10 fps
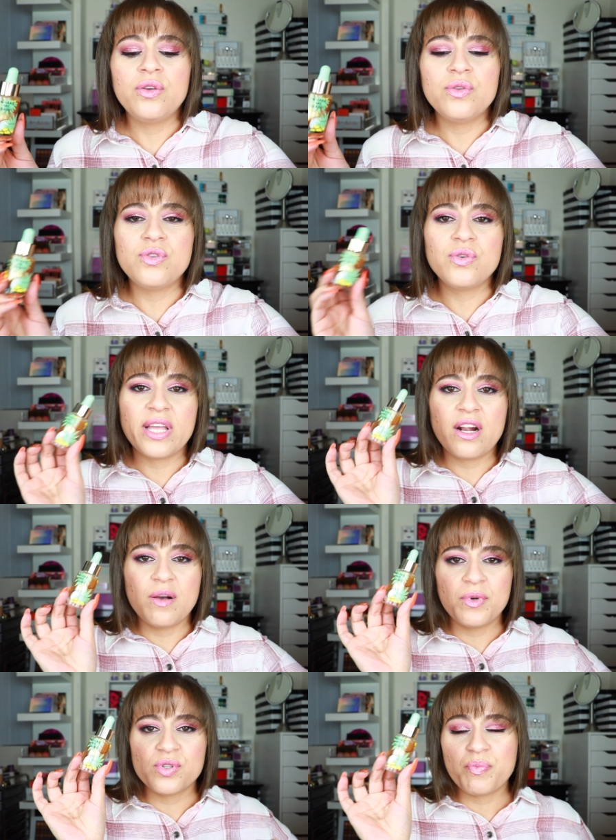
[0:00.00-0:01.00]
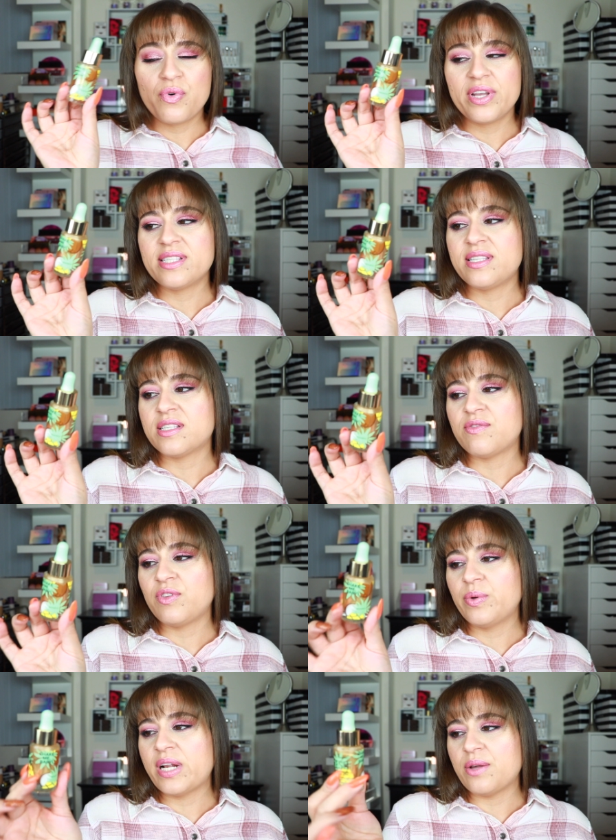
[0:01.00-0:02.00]
You do get almost 0.6
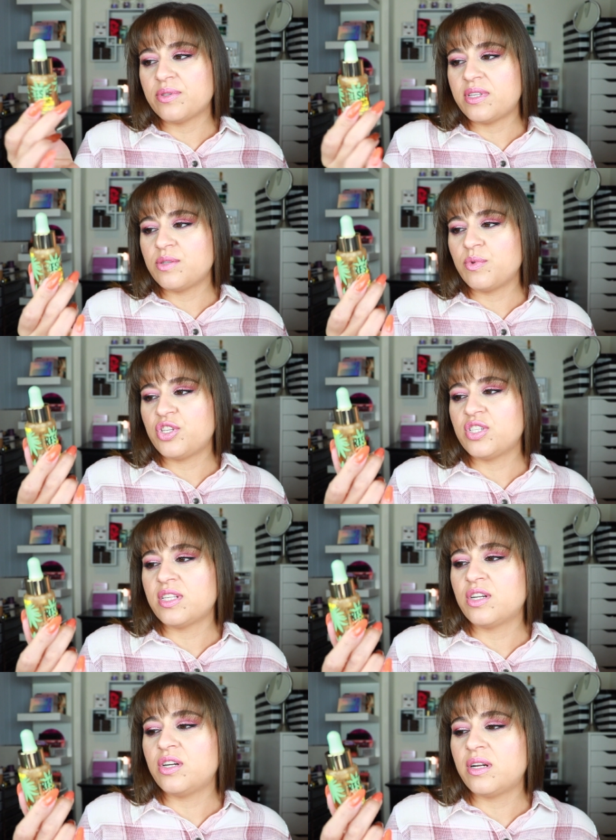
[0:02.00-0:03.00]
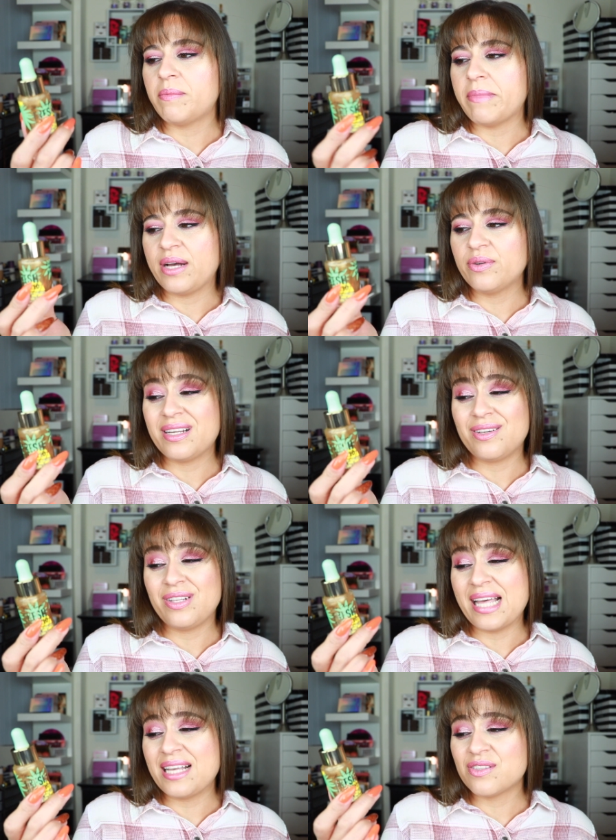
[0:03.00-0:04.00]
fluid ounces, which is a good amount. It'll
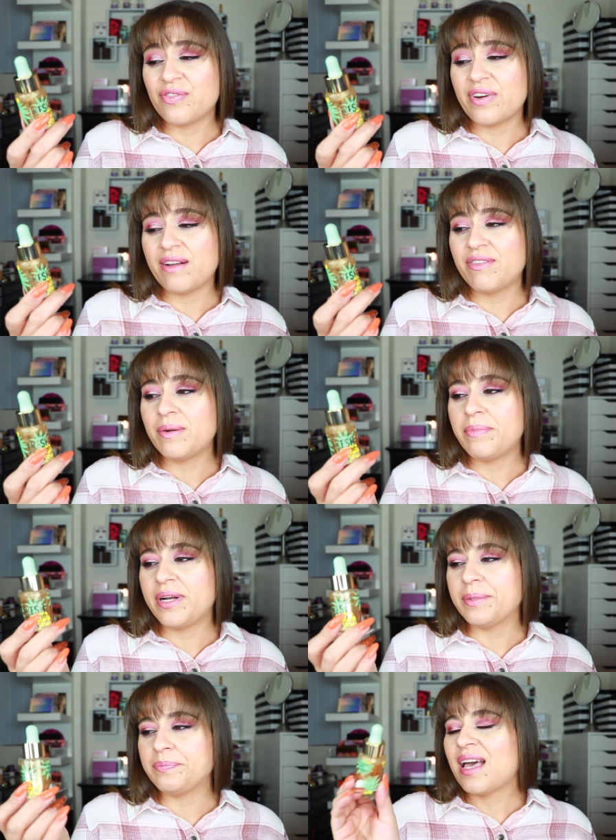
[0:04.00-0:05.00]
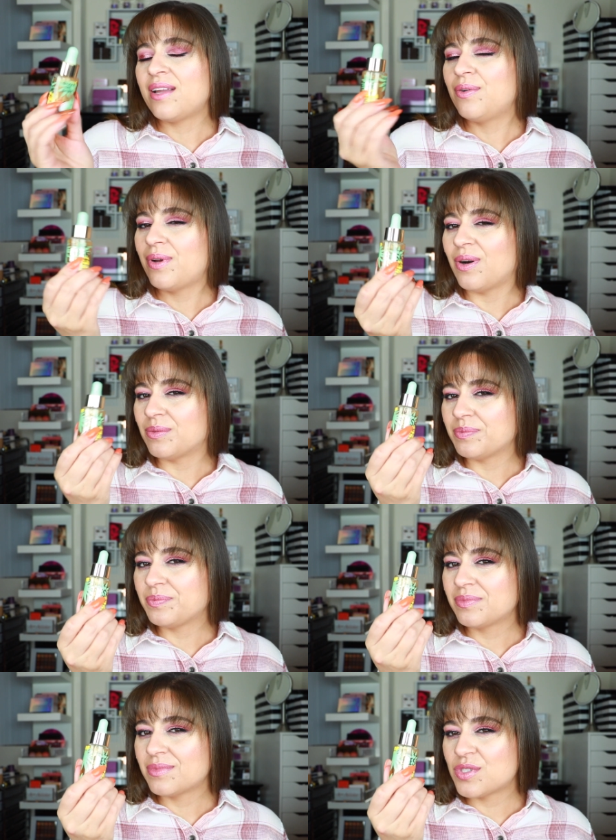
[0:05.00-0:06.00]
last forever, but I don't know.
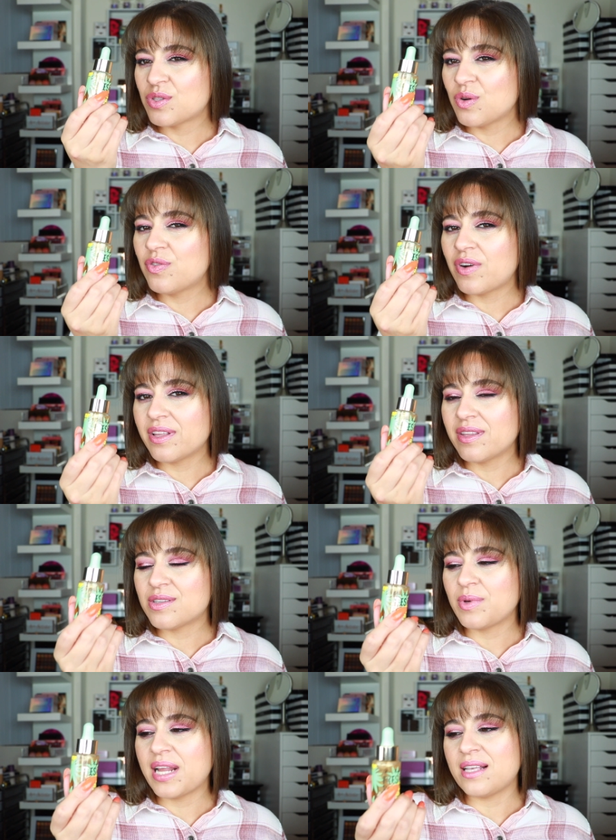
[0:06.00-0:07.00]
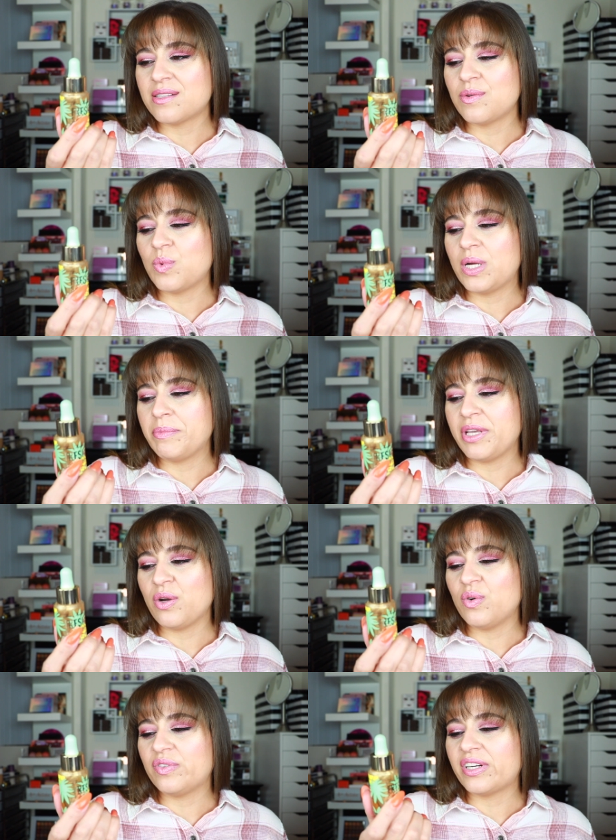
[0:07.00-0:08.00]
So far, this one hasn't won me
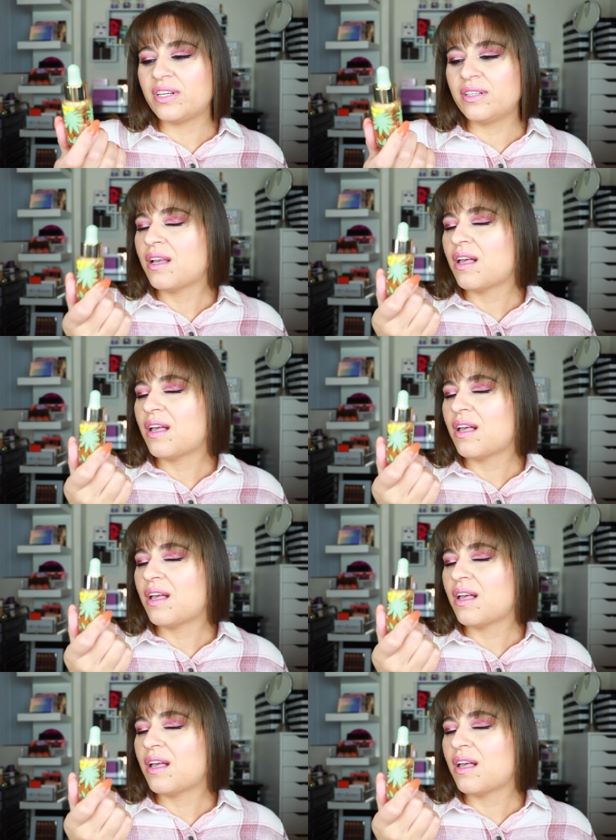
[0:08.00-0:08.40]
over.